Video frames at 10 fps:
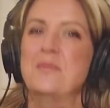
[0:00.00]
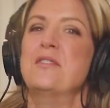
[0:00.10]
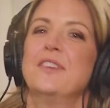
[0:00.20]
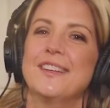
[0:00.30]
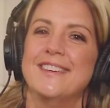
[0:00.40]

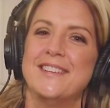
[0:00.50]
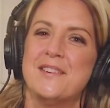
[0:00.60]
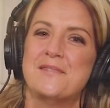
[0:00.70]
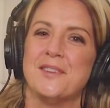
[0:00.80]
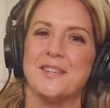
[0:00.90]
Move it
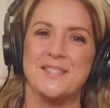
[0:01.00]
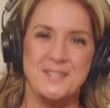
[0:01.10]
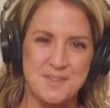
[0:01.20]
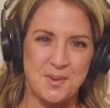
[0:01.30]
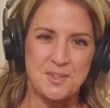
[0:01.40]
on
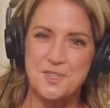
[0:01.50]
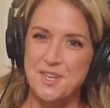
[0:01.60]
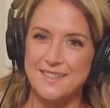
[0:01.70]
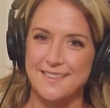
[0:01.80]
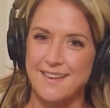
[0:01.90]
over, Your
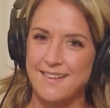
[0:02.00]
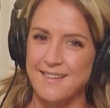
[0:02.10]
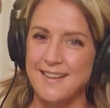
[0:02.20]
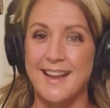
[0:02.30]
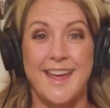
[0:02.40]
cheating
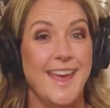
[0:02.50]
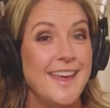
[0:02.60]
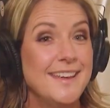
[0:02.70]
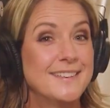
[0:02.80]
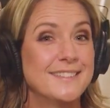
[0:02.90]
Heart and
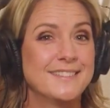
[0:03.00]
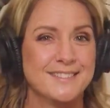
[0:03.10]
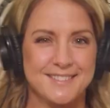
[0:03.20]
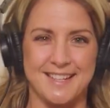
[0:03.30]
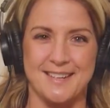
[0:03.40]
Hey
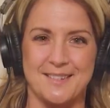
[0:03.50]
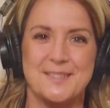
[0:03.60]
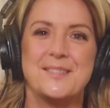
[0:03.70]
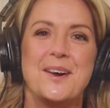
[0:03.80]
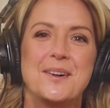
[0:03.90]
Good looking
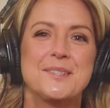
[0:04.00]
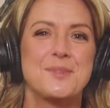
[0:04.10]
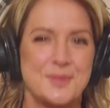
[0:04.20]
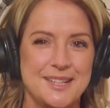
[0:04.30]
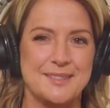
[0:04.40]
are
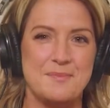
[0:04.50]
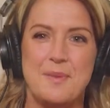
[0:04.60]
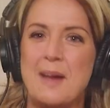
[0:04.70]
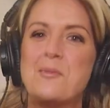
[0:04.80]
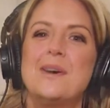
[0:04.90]
songs
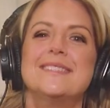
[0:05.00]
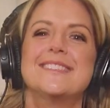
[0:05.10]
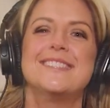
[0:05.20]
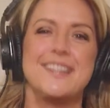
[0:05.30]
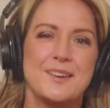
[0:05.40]
written by
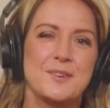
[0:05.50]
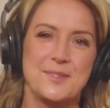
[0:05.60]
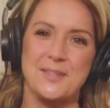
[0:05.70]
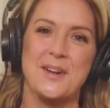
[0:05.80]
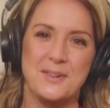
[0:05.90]
what
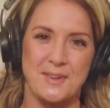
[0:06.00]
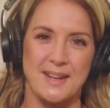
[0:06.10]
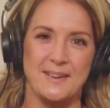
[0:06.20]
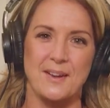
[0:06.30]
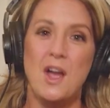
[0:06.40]

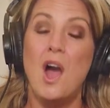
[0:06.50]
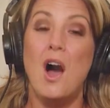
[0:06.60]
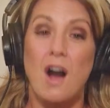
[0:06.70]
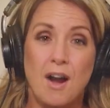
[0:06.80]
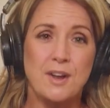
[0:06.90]
singer-songwriter?
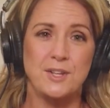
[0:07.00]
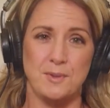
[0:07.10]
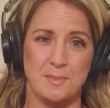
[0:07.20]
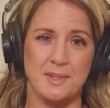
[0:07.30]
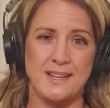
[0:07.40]

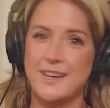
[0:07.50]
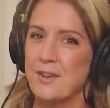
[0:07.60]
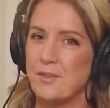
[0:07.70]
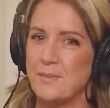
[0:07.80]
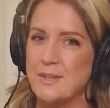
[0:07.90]
arguably
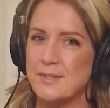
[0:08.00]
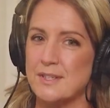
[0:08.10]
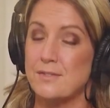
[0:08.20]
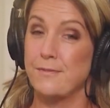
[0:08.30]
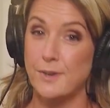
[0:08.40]
country
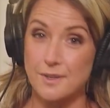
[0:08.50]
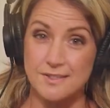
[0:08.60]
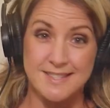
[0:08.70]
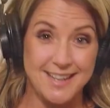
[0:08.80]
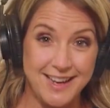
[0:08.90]
music's
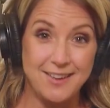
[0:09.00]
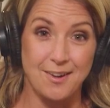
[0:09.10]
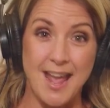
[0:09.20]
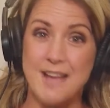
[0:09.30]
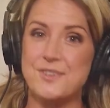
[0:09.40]
first
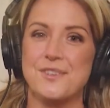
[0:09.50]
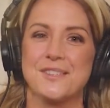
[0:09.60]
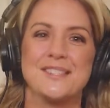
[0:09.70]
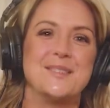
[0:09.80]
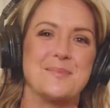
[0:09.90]

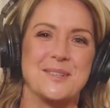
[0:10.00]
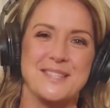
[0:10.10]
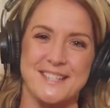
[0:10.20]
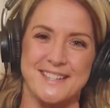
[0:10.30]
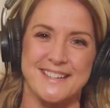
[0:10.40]
international
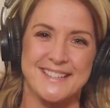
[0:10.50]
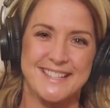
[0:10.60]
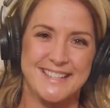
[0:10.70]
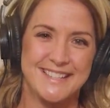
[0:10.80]
superstar.